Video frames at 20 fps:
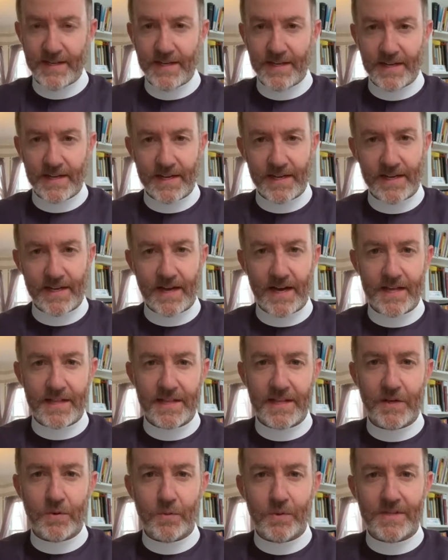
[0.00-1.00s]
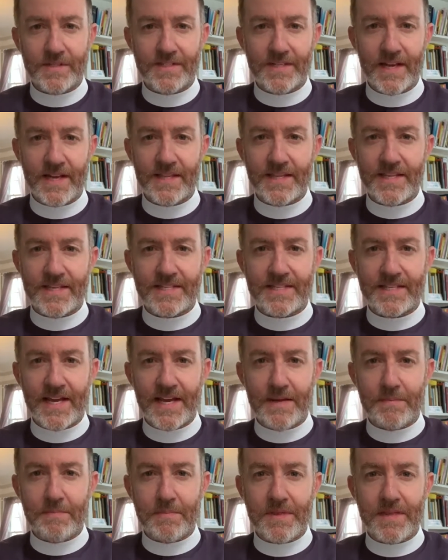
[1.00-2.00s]
I think, would say the
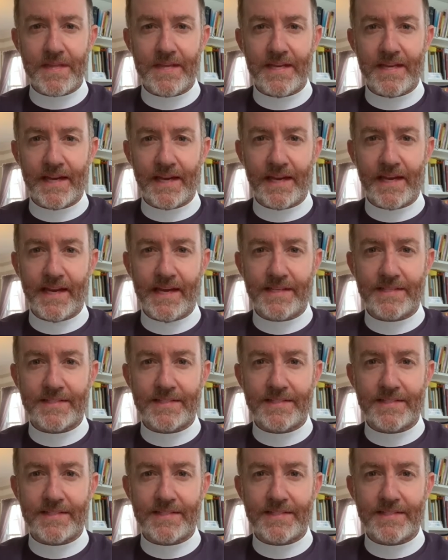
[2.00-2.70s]
same thing.